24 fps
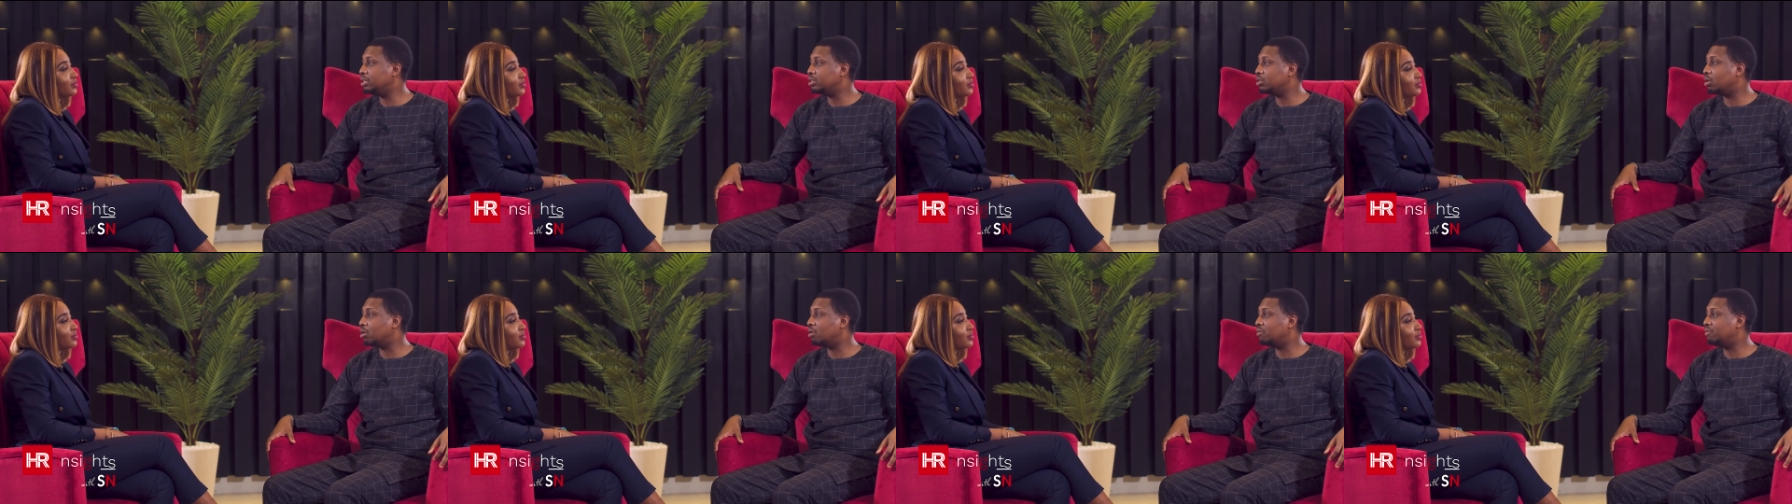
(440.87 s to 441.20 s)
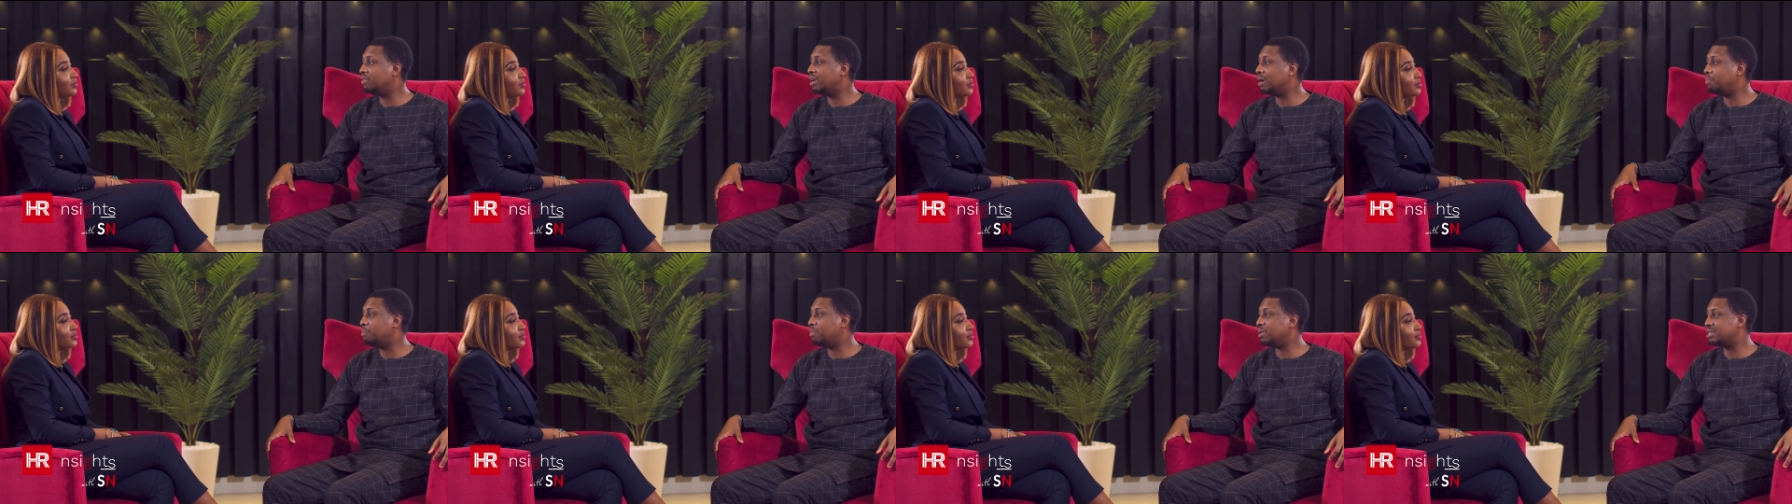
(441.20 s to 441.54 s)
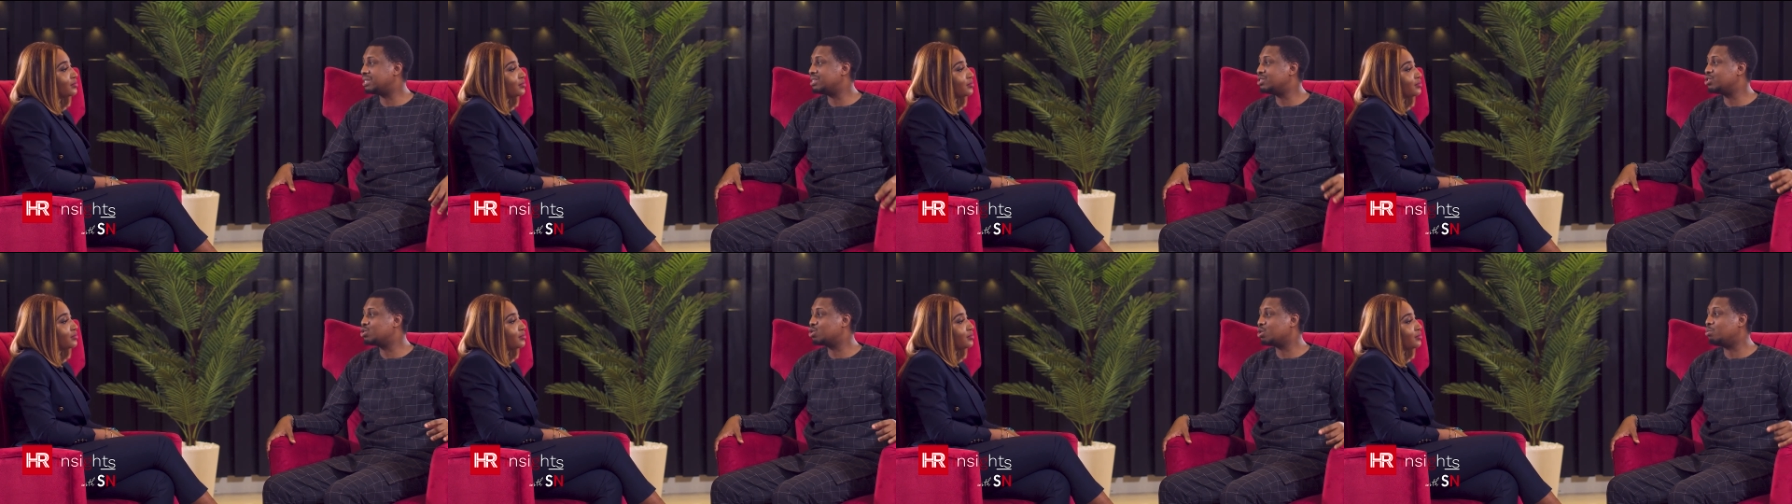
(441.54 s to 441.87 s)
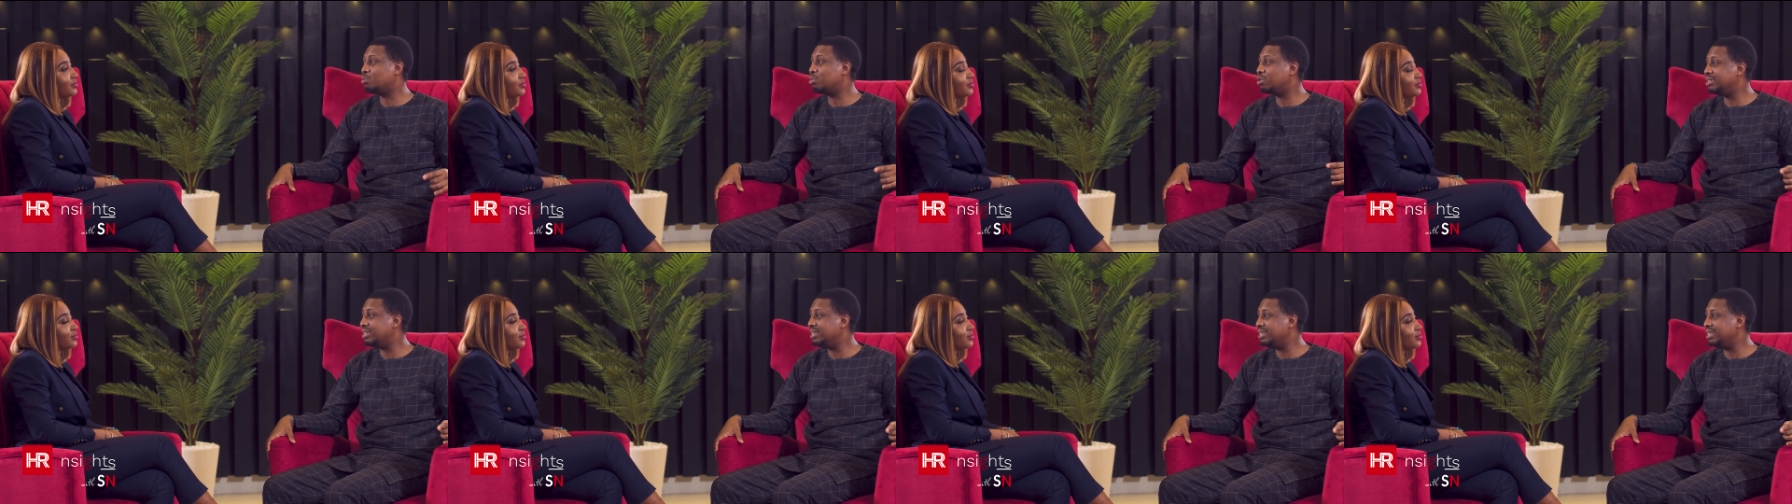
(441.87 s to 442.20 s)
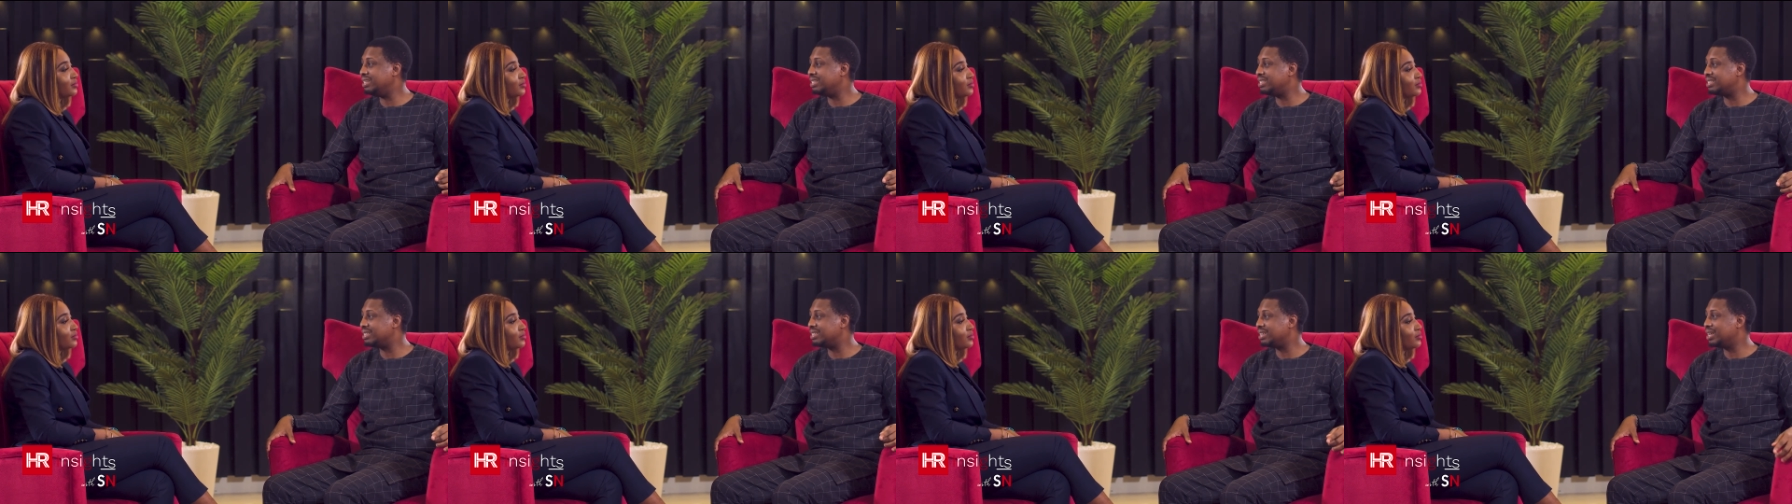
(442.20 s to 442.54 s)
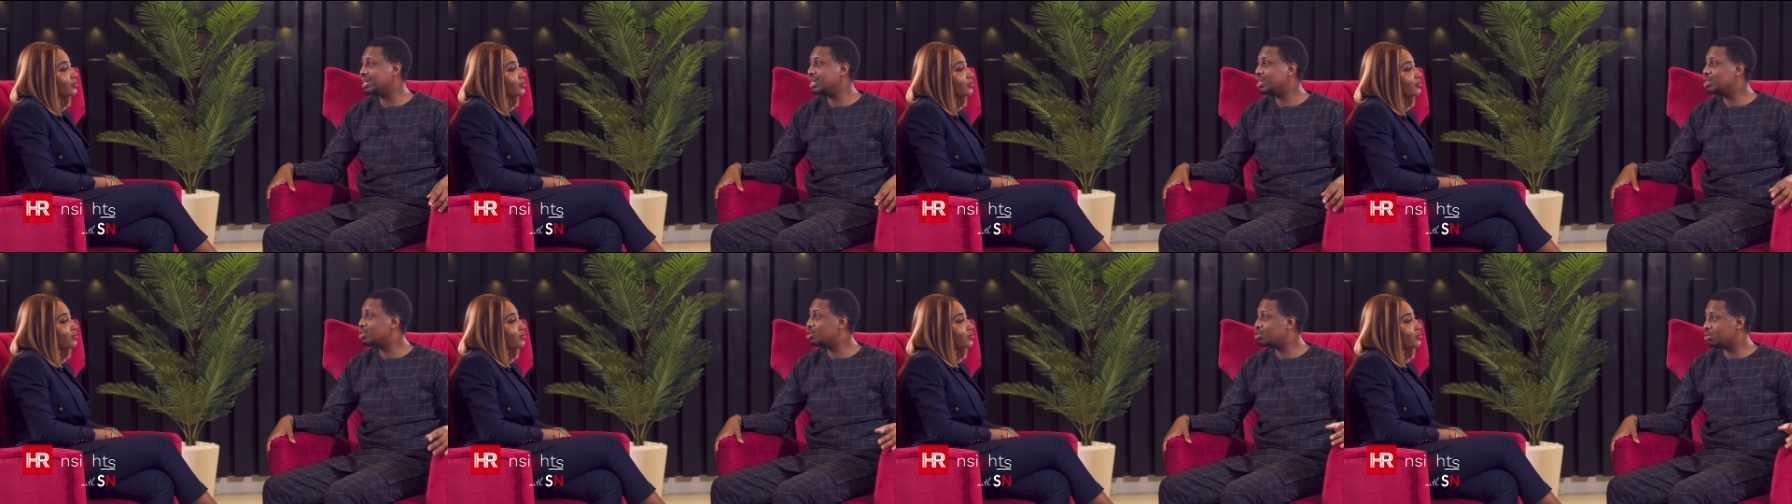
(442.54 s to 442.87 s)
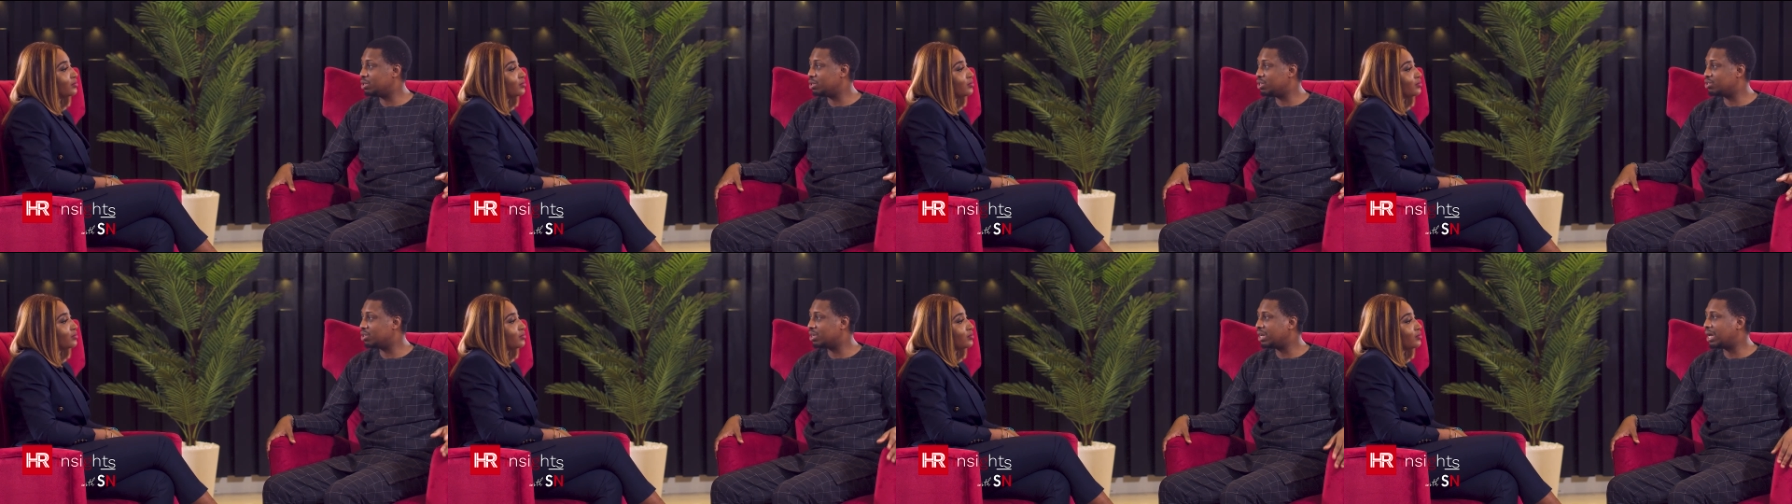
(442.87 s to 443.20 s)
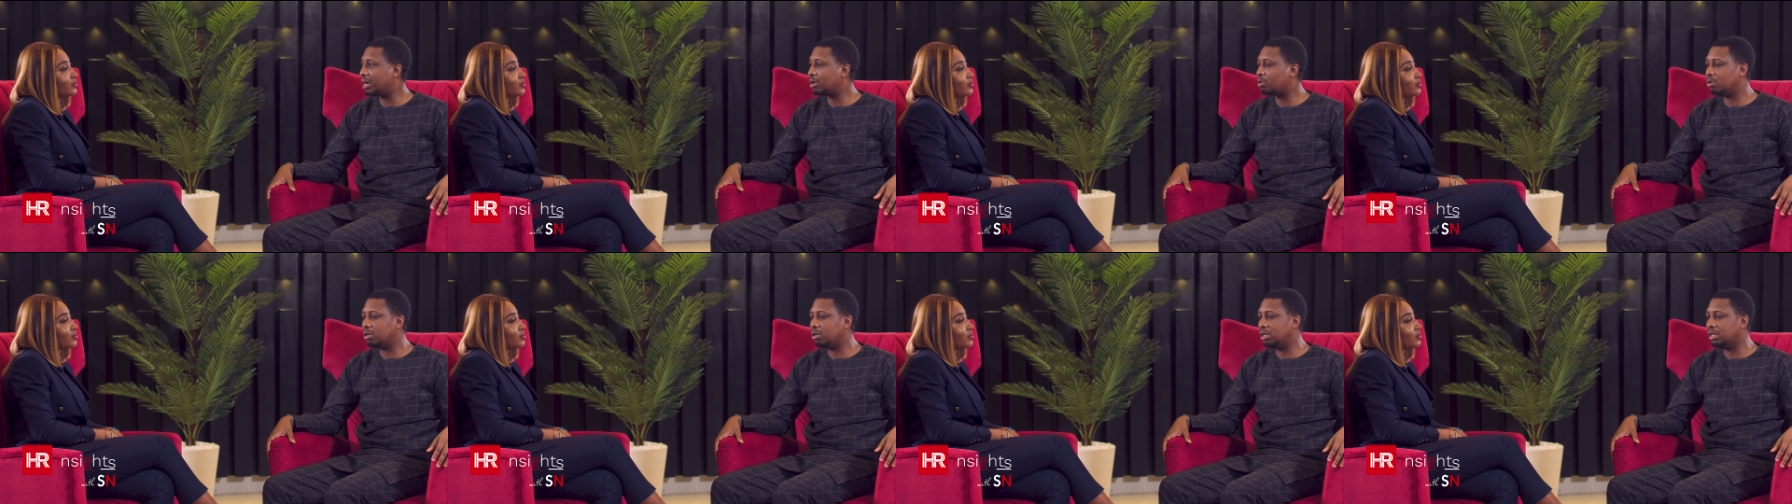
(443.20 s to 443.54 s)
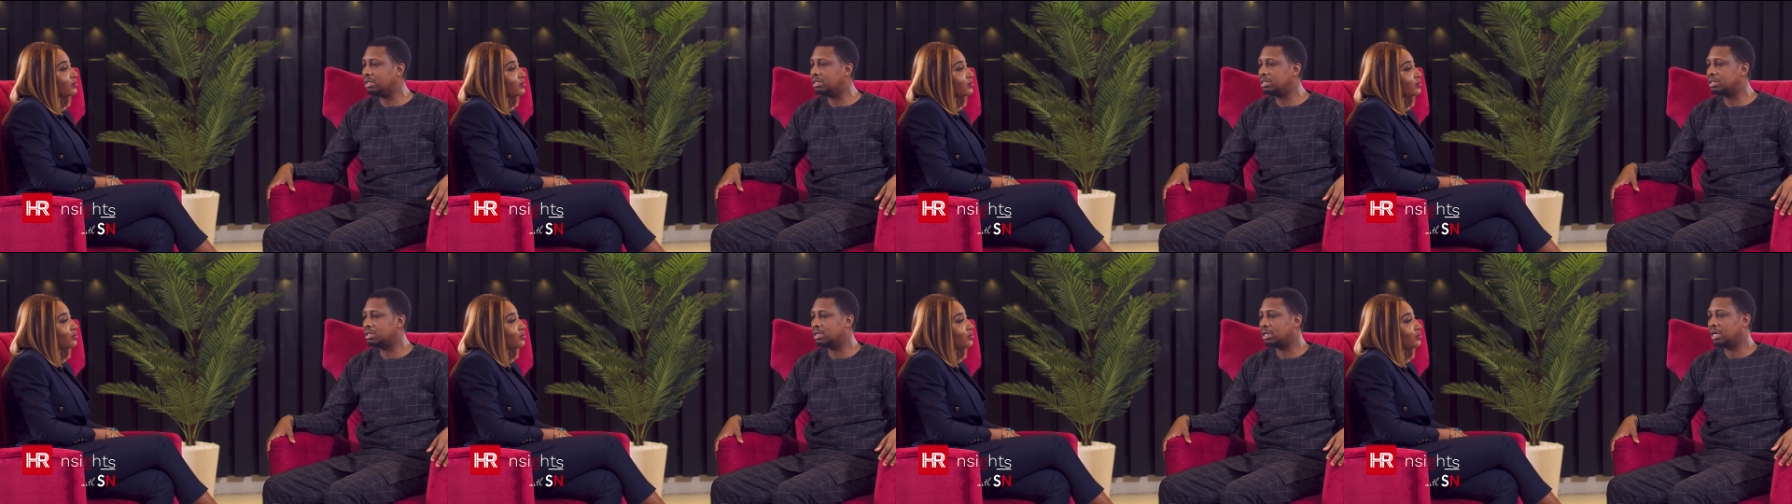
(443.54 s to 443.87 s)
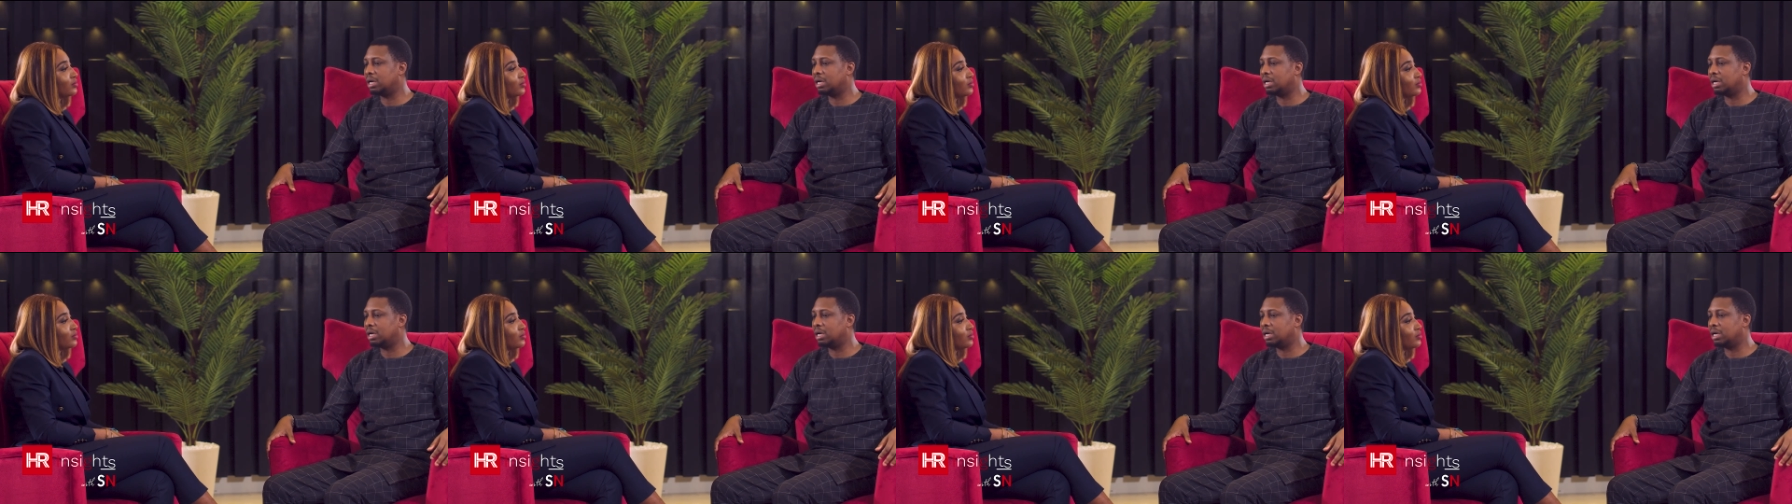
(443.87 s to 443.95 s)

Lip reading: of that person subordinate to his other colleagues.